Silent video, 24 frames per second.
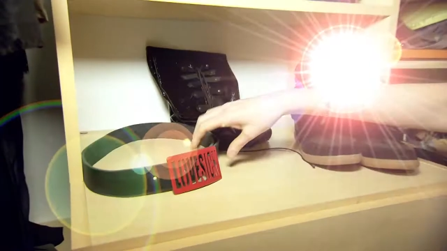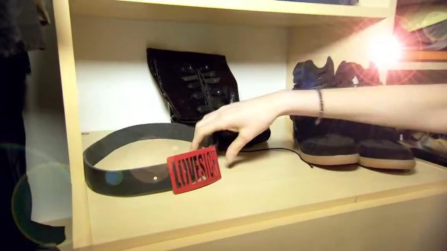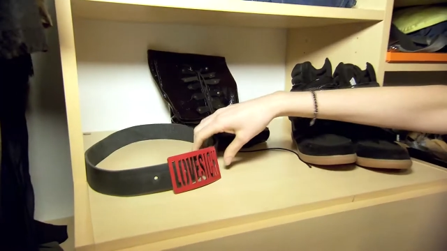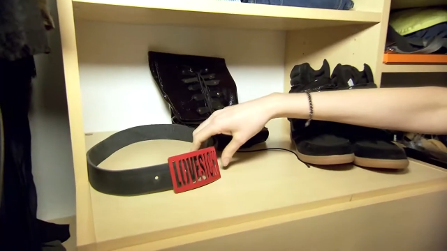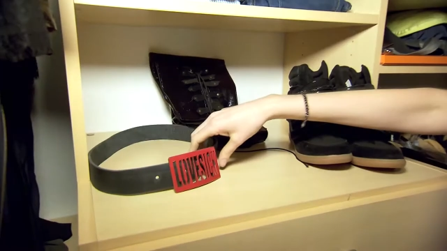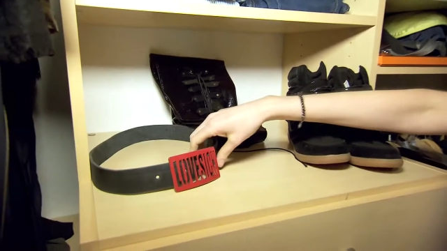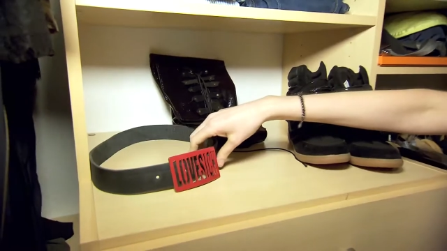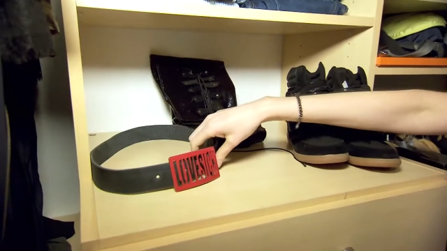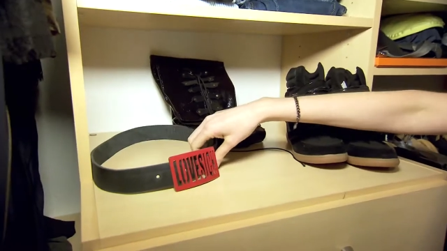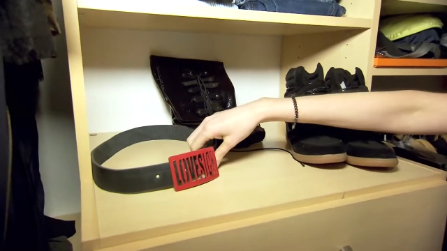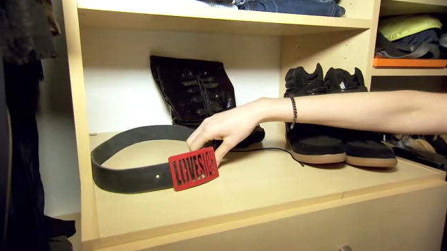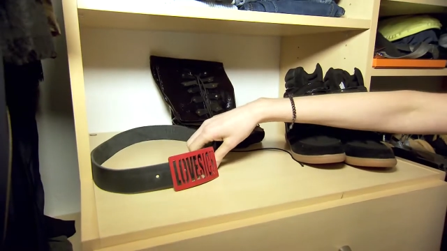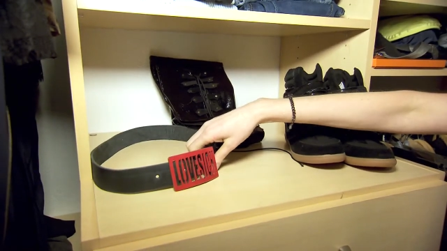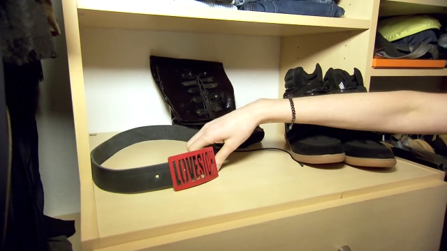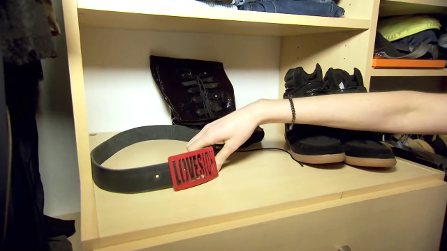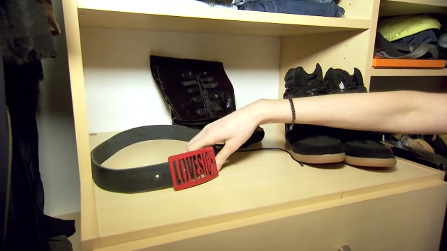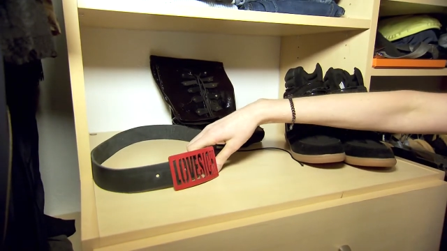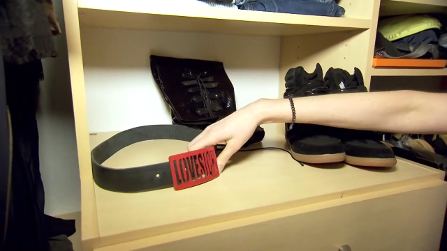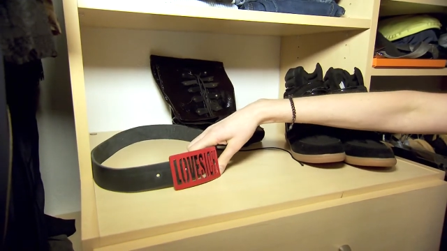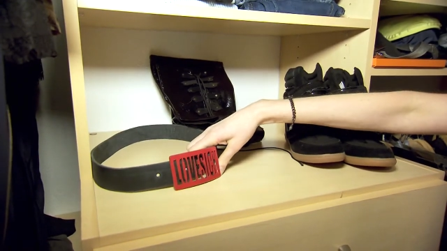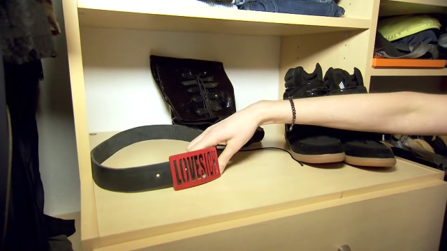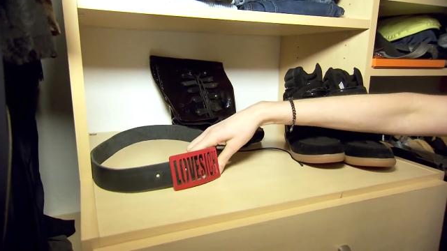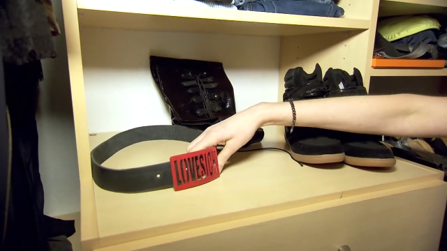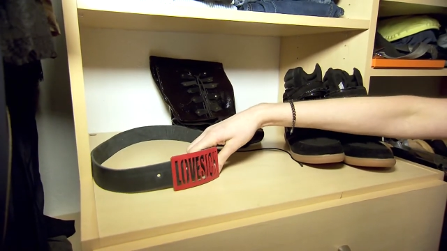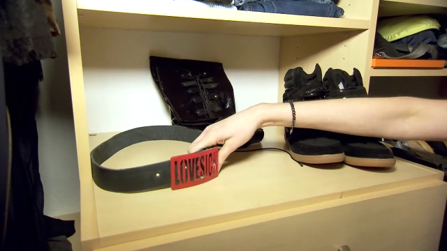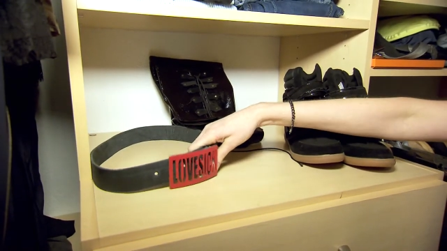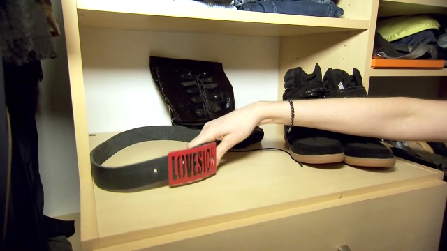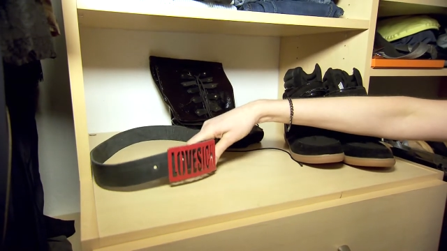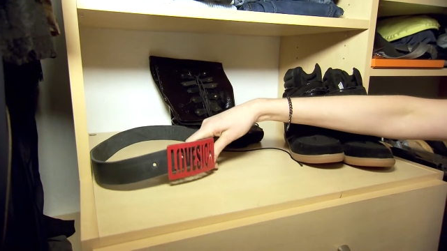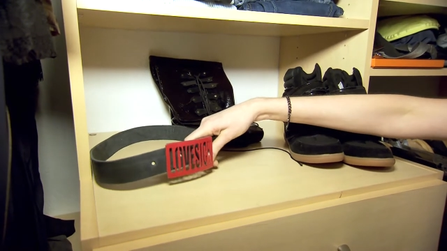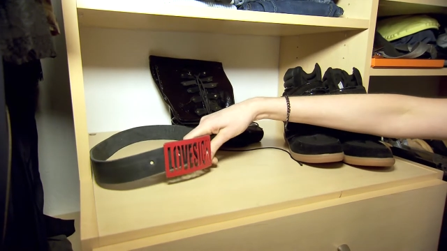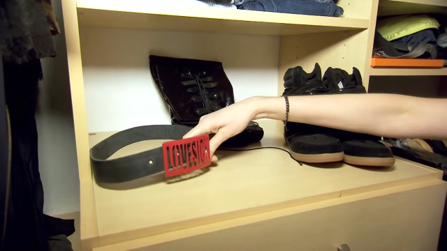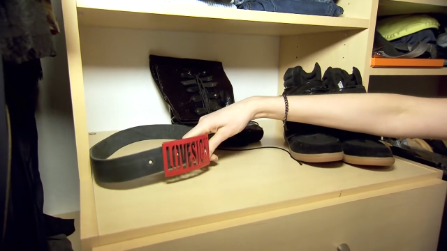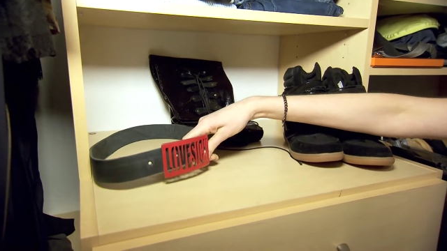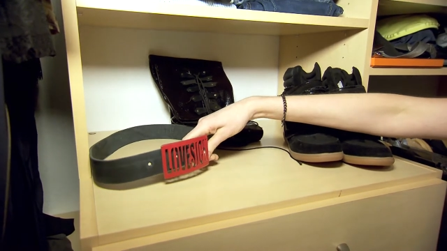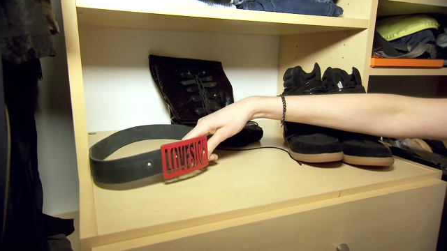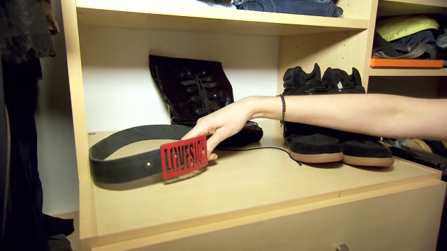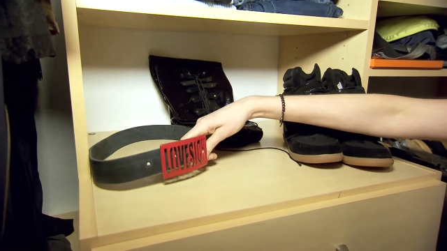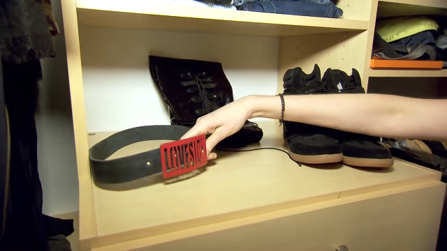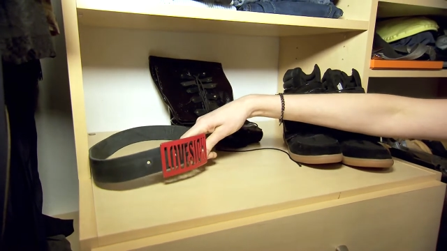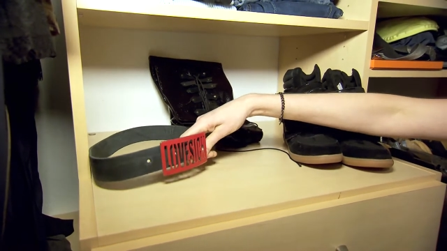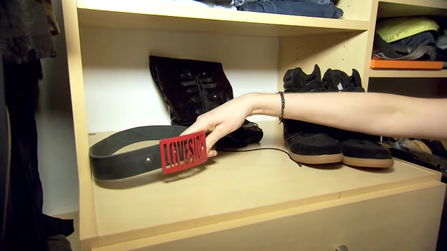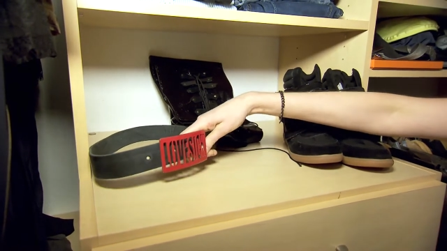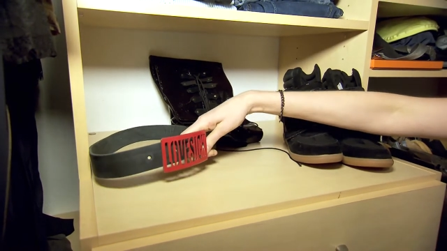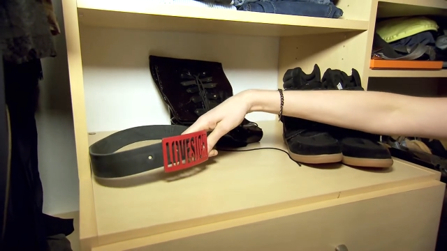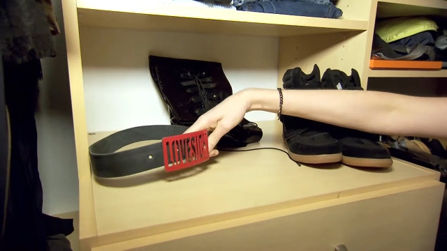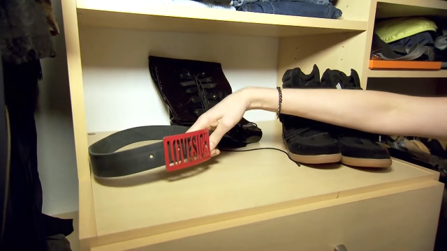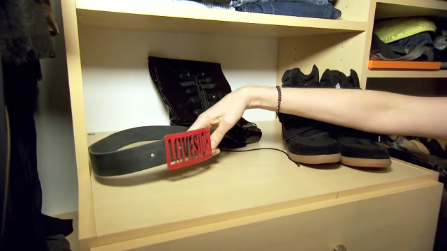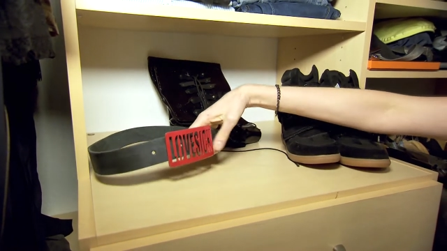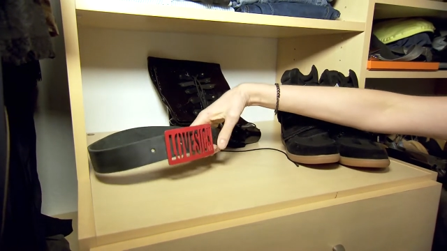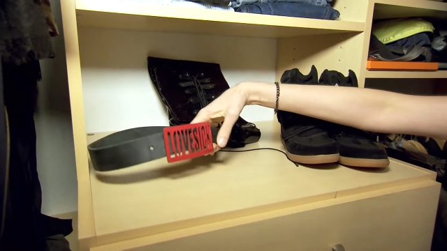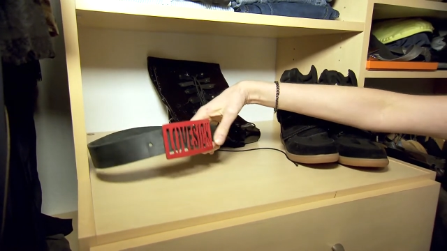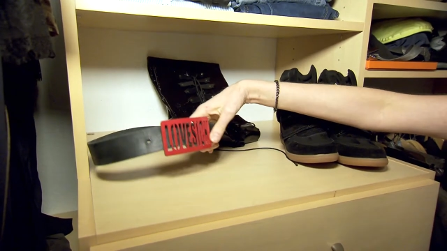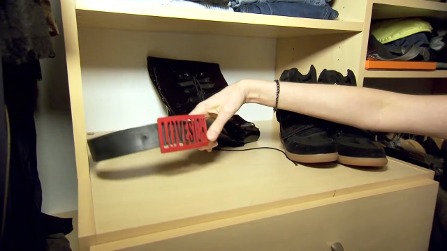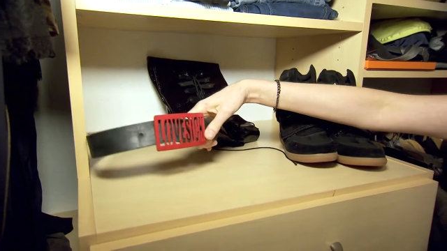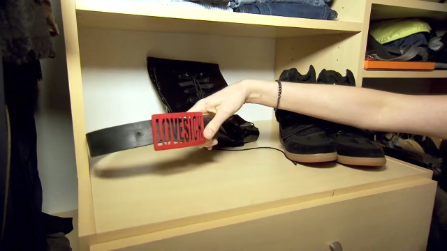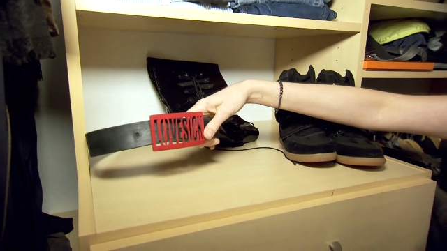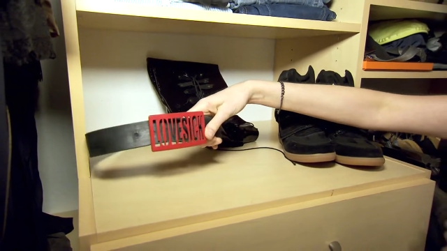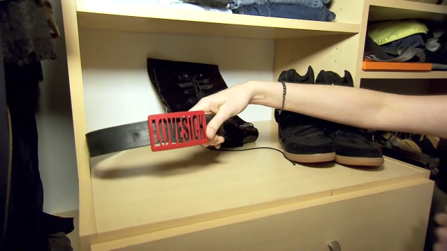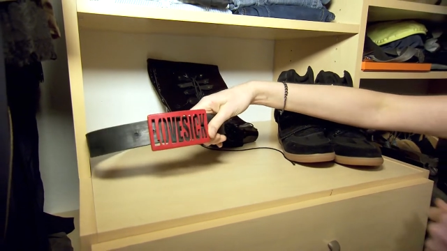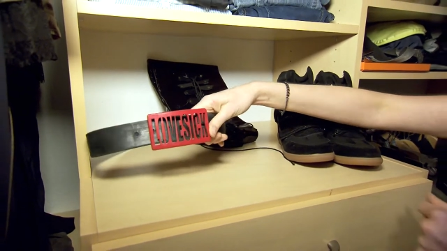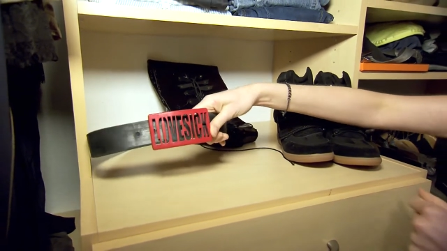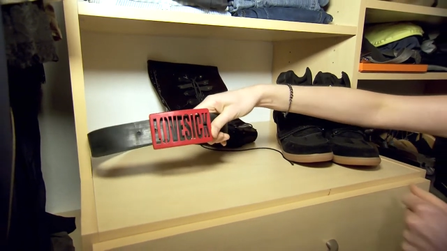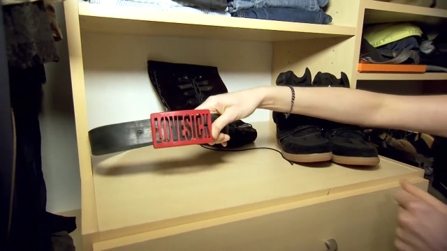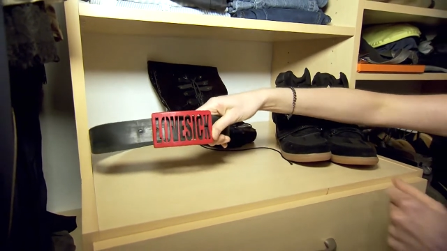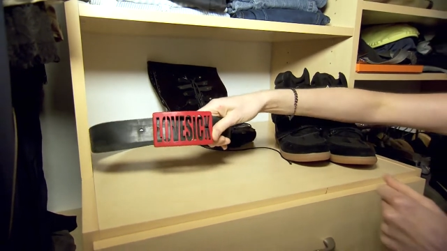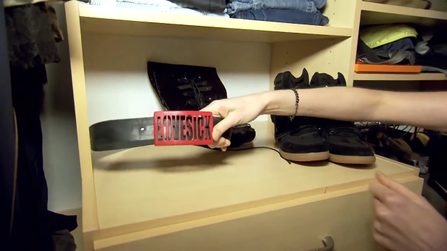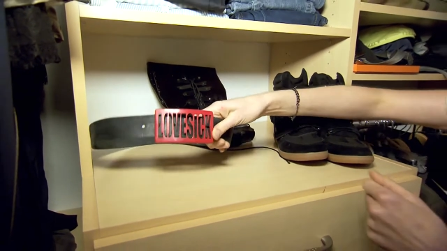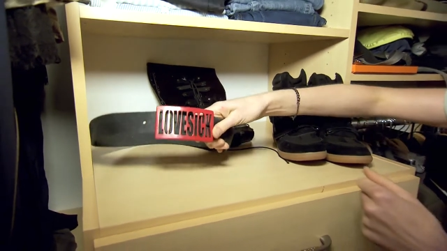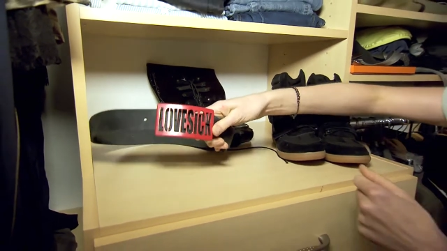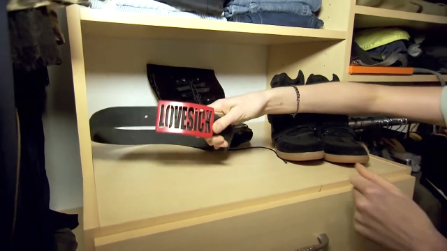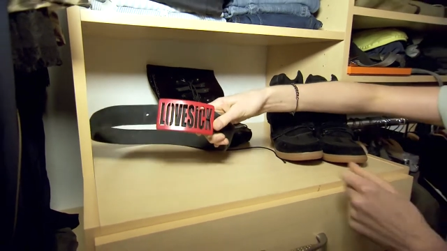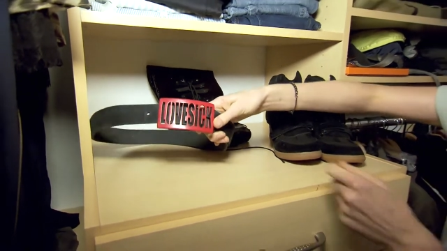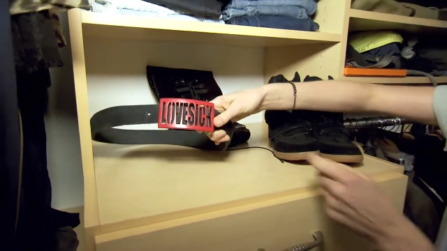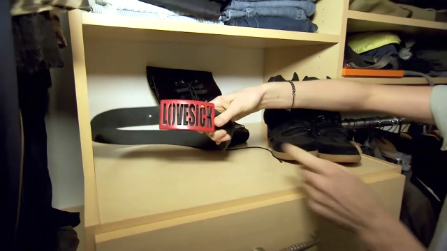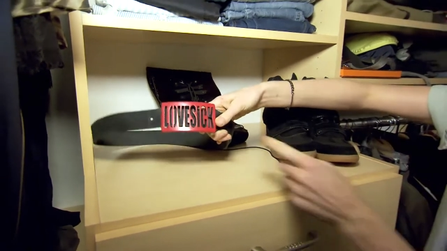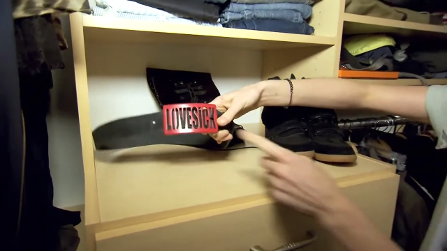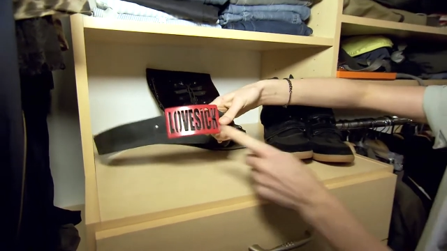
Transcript: [unreadable: no face in view]